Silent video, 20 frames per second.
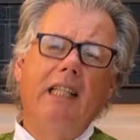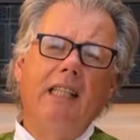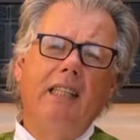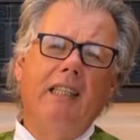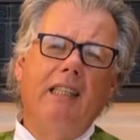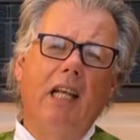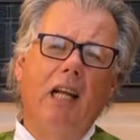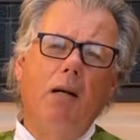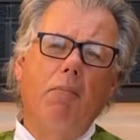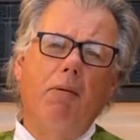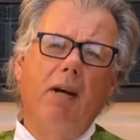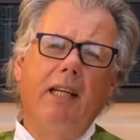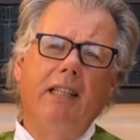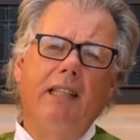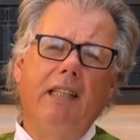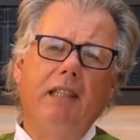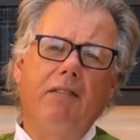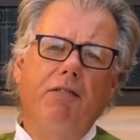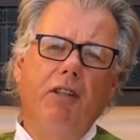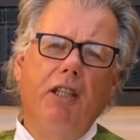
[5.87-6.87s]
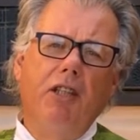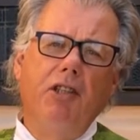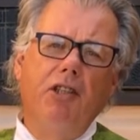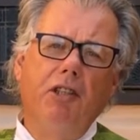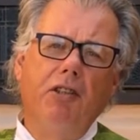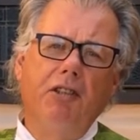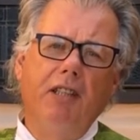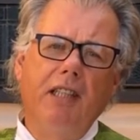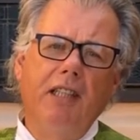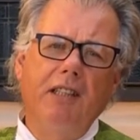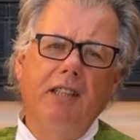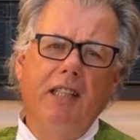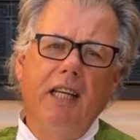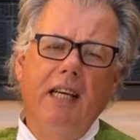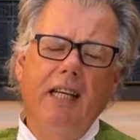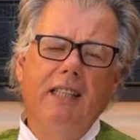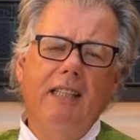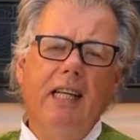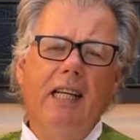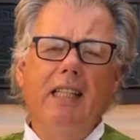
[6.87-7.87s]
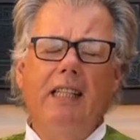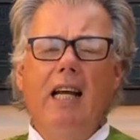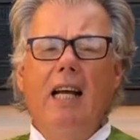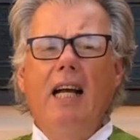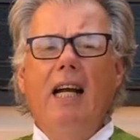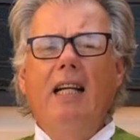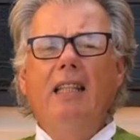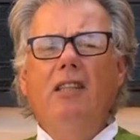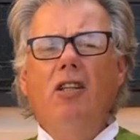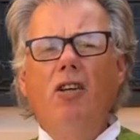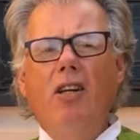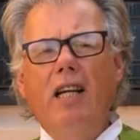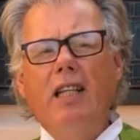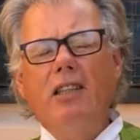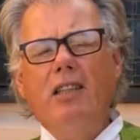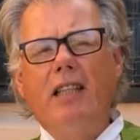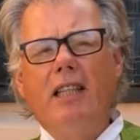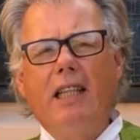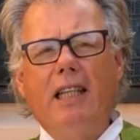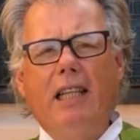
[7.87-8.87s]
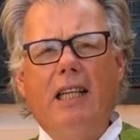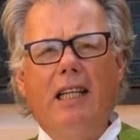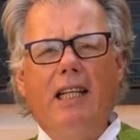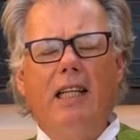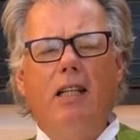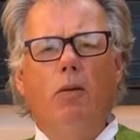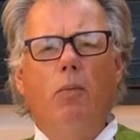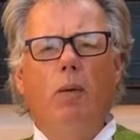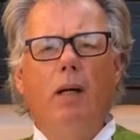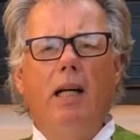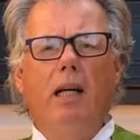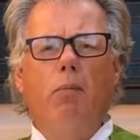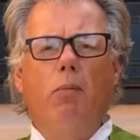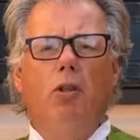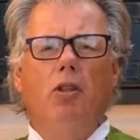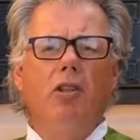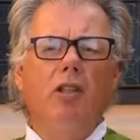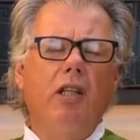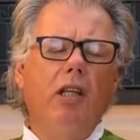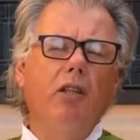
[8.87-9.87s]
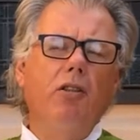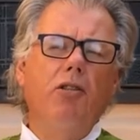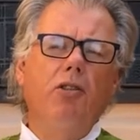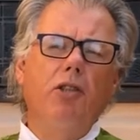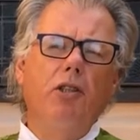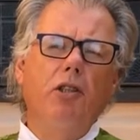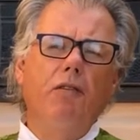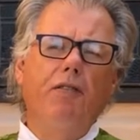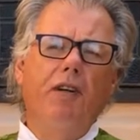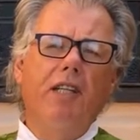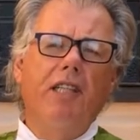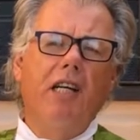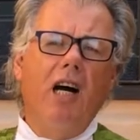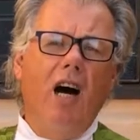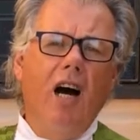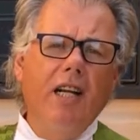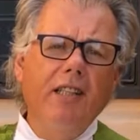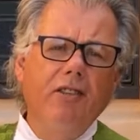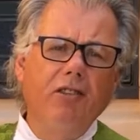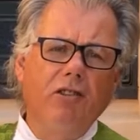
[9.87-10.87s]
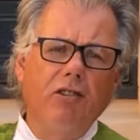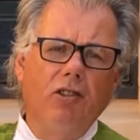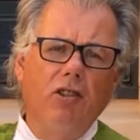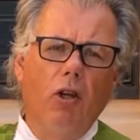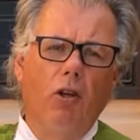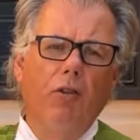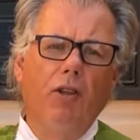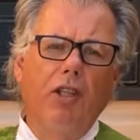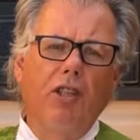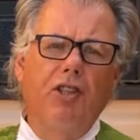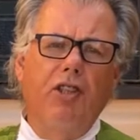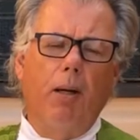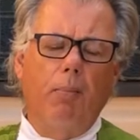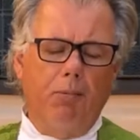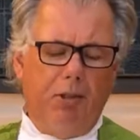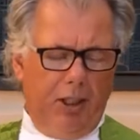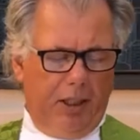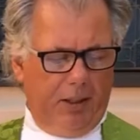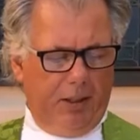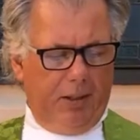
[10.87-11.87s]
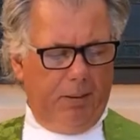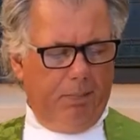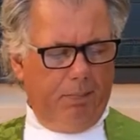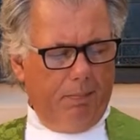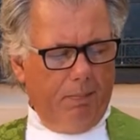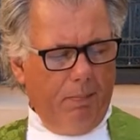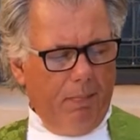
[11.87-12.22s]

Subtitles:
celebrated virtue these days, and it's not actually clear where one goes to for guidance on the subject.